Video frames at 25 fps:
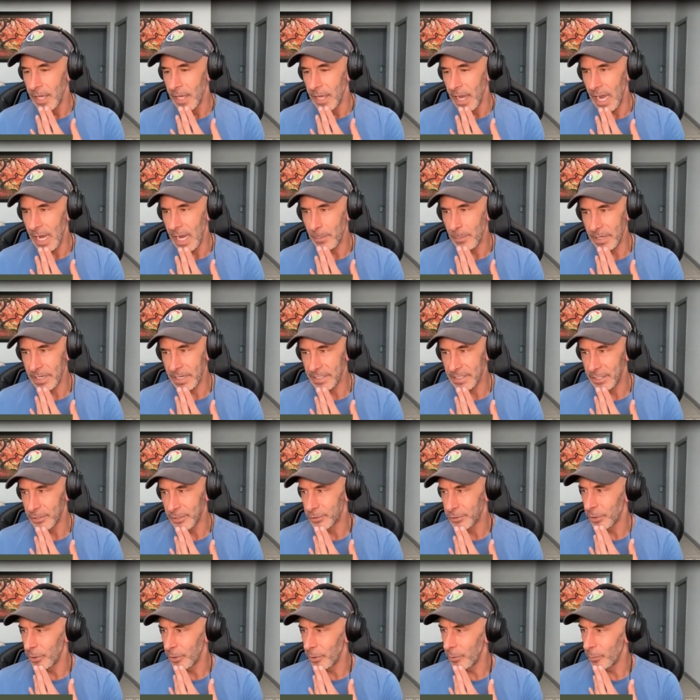I'd been at
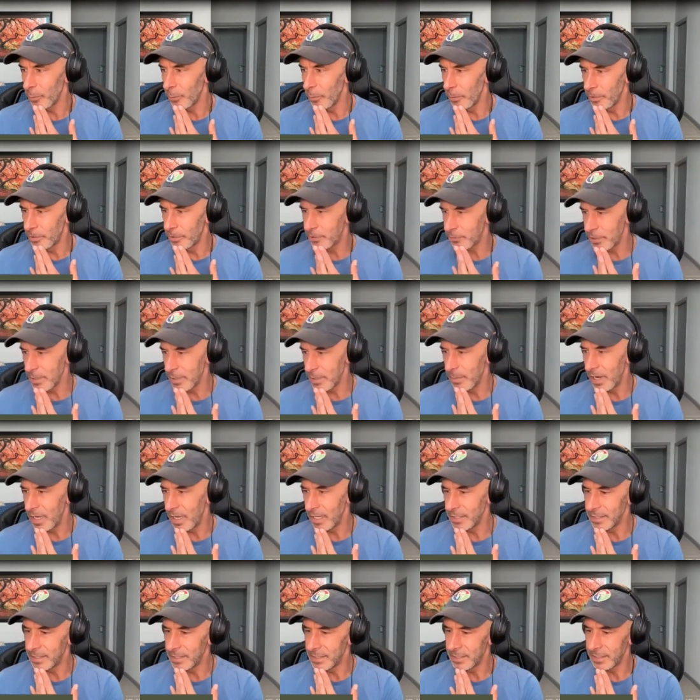Cisco three
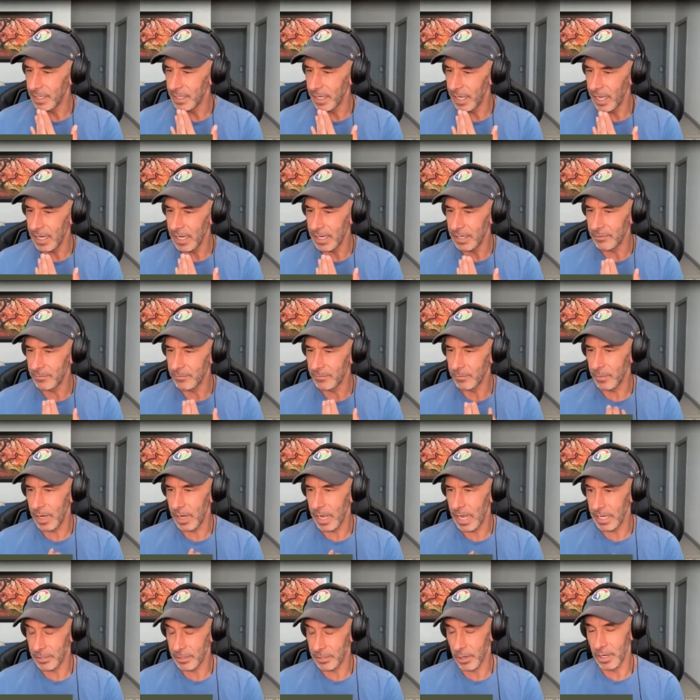months and
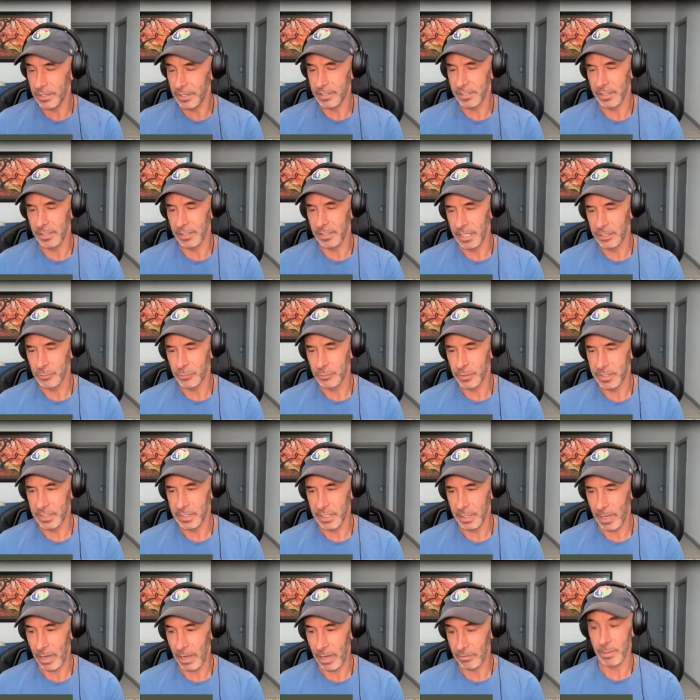had gone to lunch with
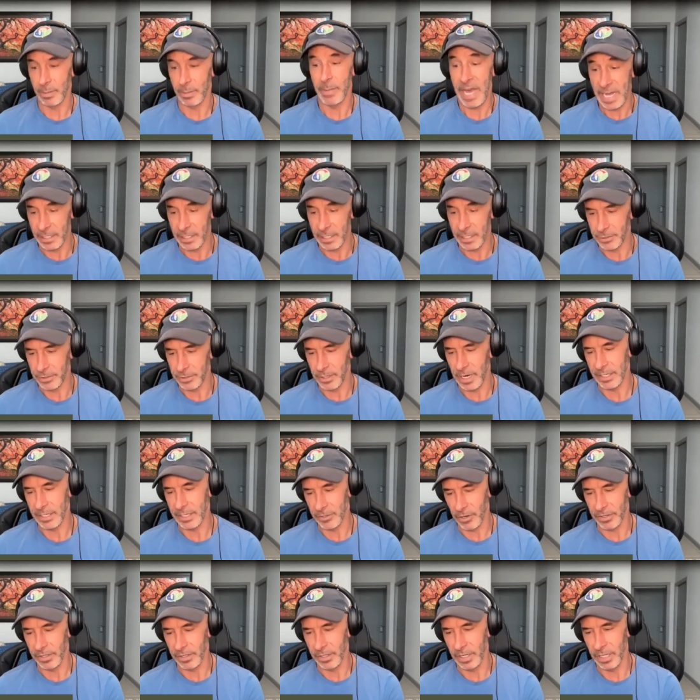some, I was a manager. I'd
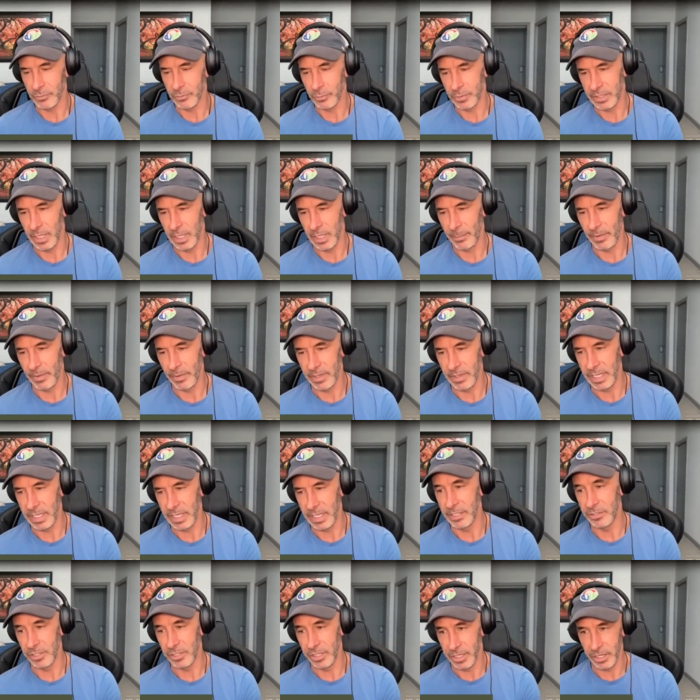gone to lunch with some of the
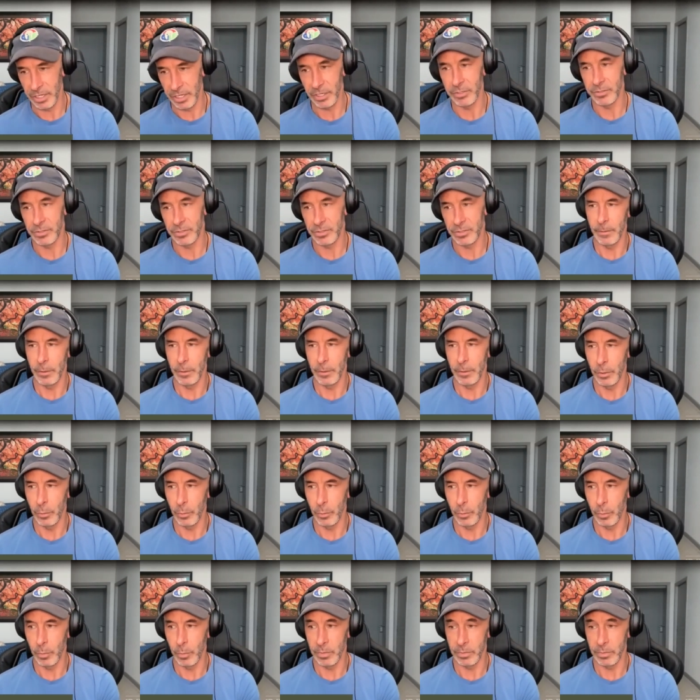engineers
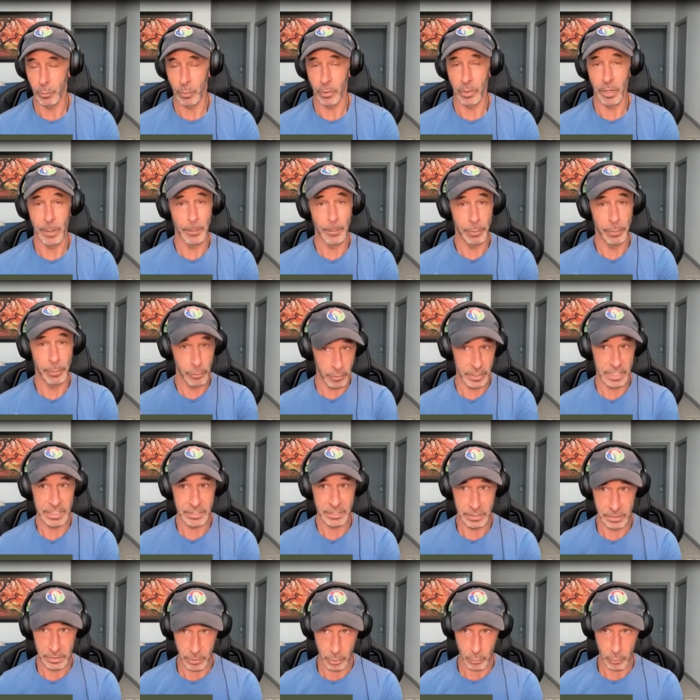who were
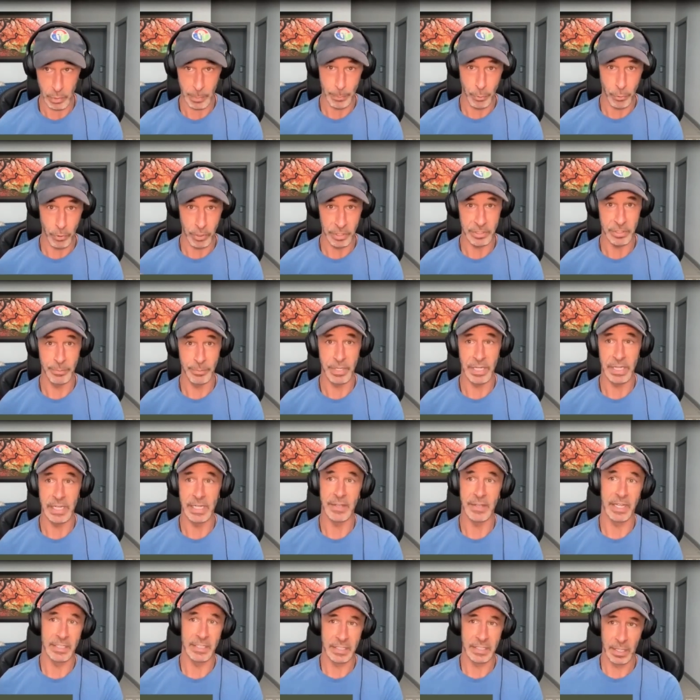employees who reported to me and
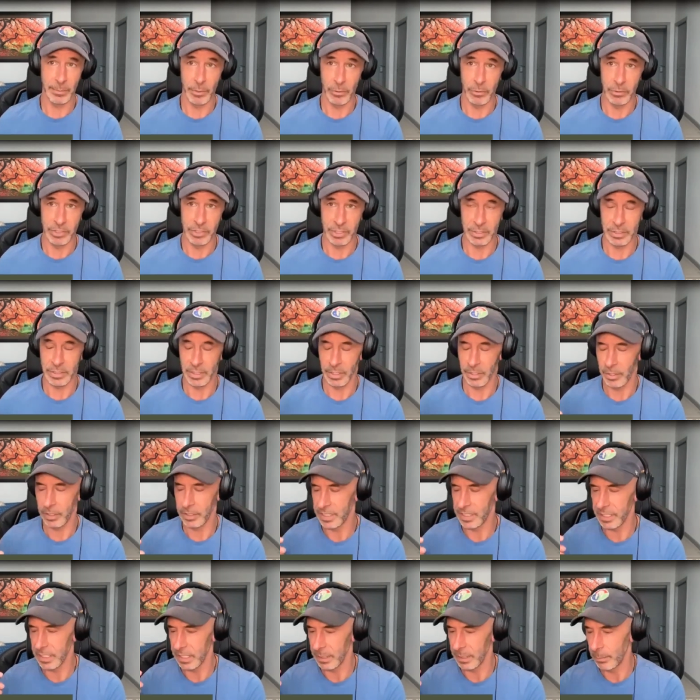then some who were just on our
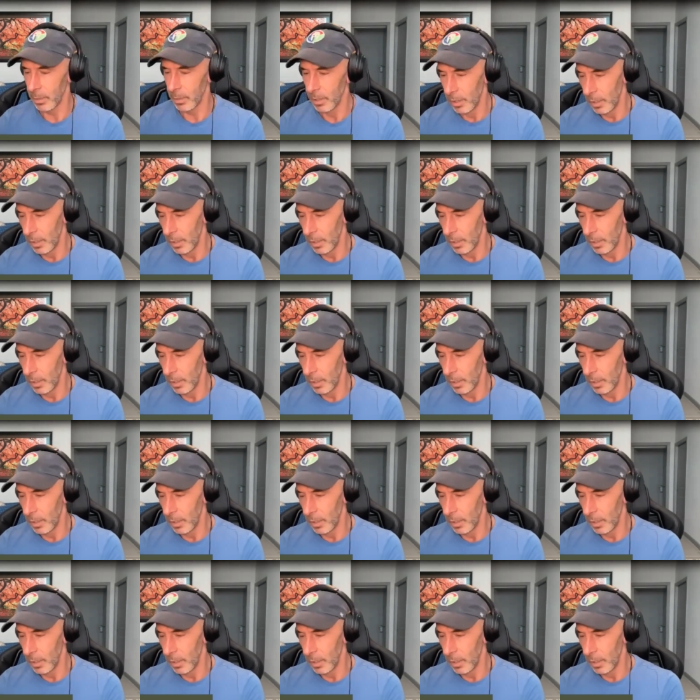team.